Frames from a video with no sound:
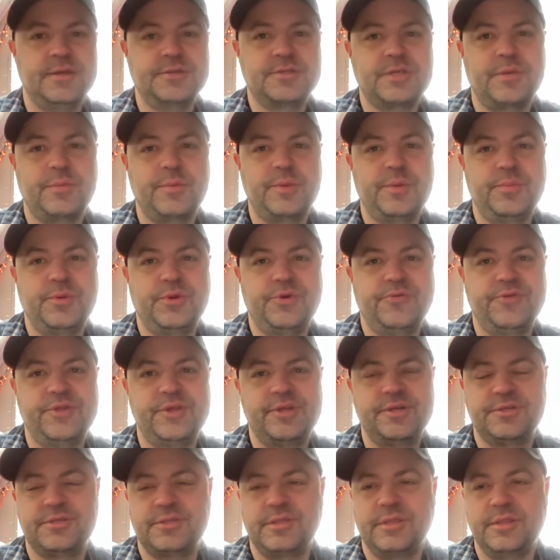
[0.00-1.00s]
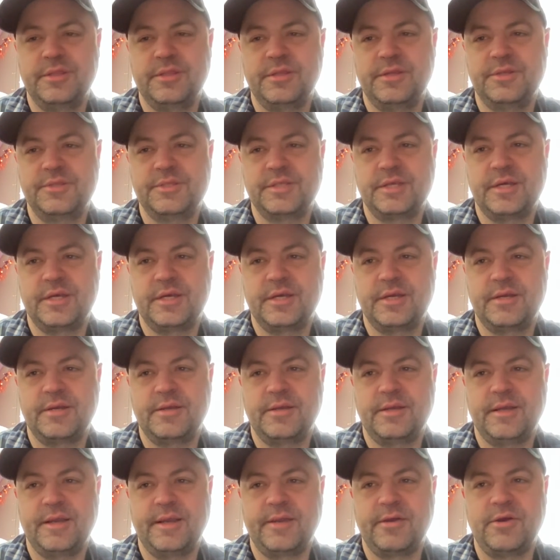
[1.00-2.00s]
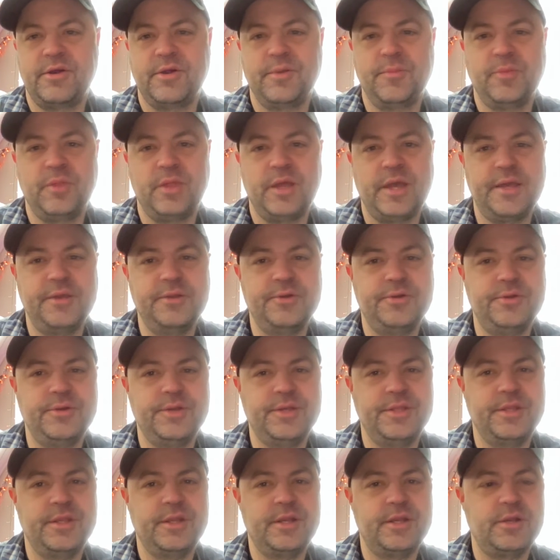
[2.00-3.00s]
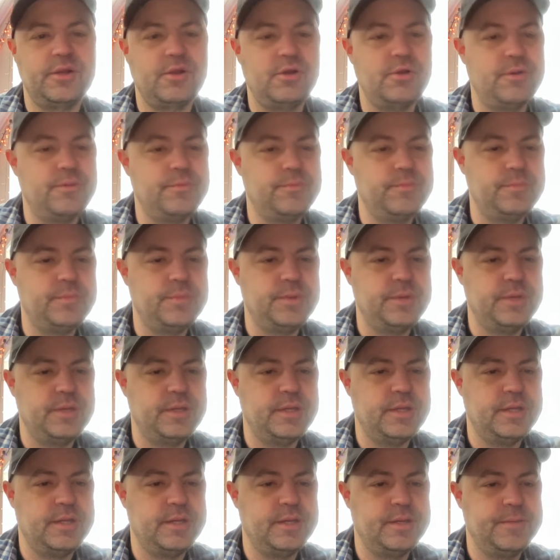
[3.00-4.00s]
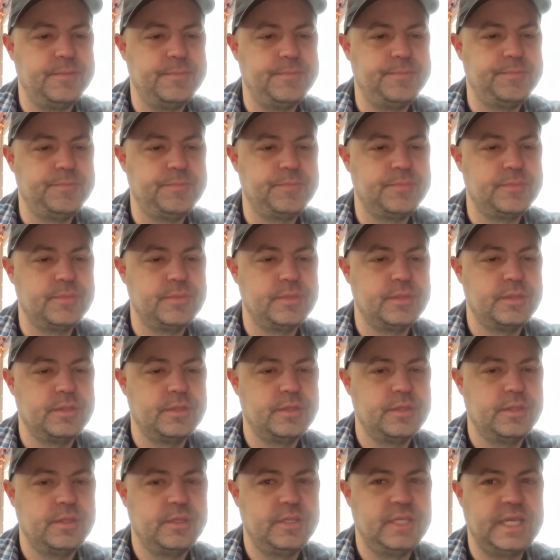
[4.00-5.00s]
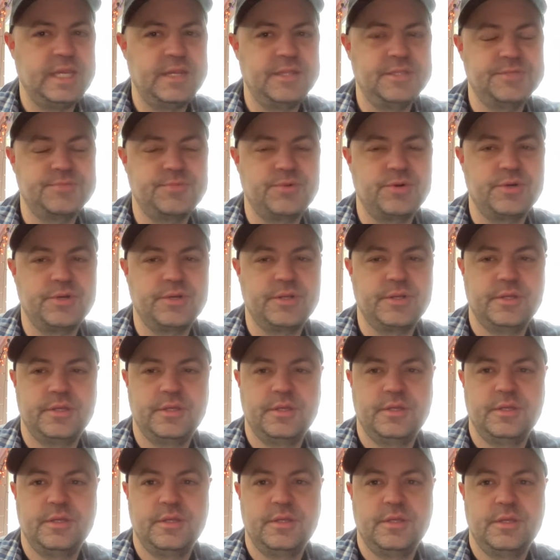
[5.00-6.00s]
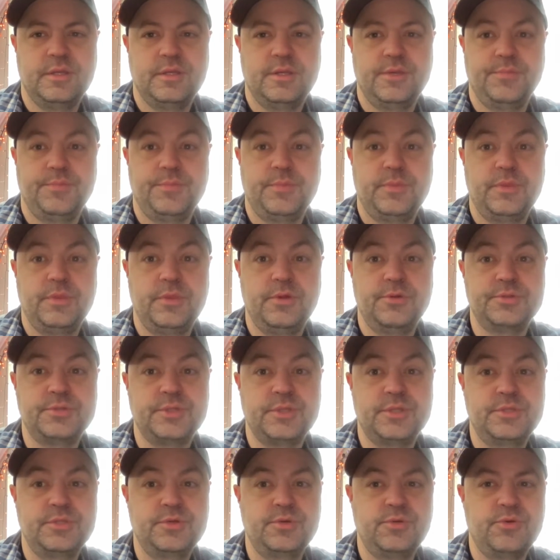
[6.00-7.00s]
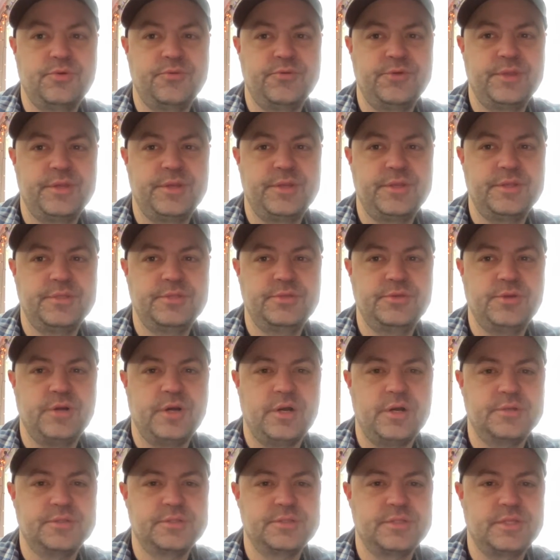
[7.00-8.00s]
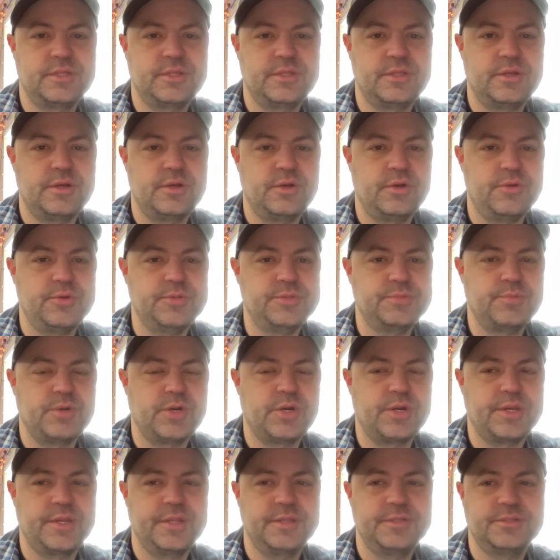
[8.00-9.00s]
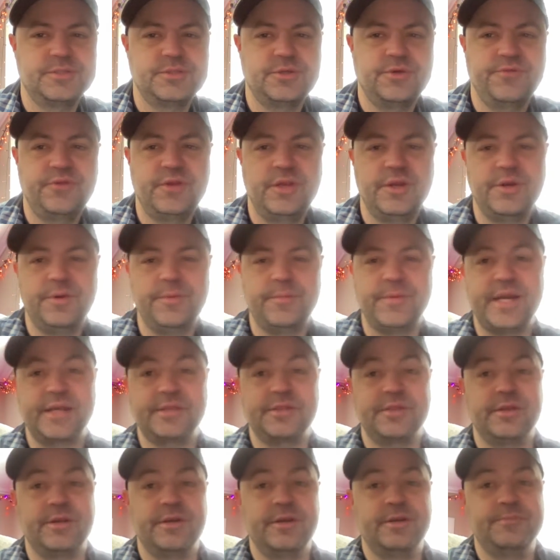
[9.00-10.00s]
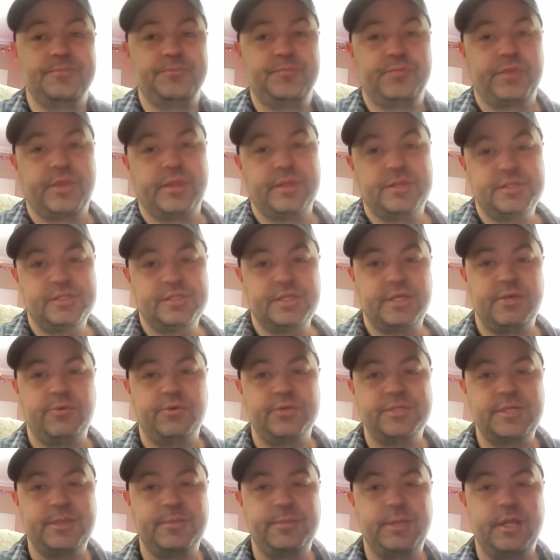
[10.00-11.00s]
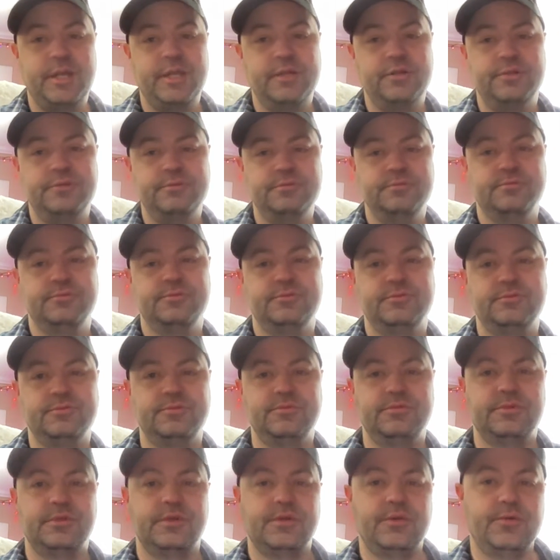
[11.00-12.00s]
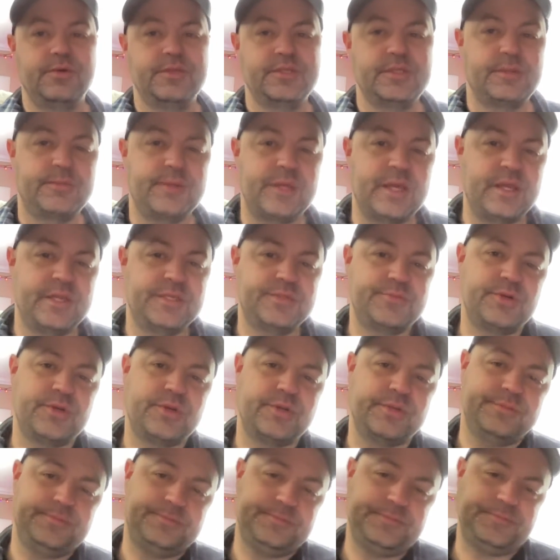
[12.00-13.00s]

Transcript: a couple people over there's there's a I call him Lionel, and then I call him um, Gettysburg. Those are the two over there, the two dogs that they're always barking. So if you hear them back there, just say what's up, Lionel. What's up, Gettysburg?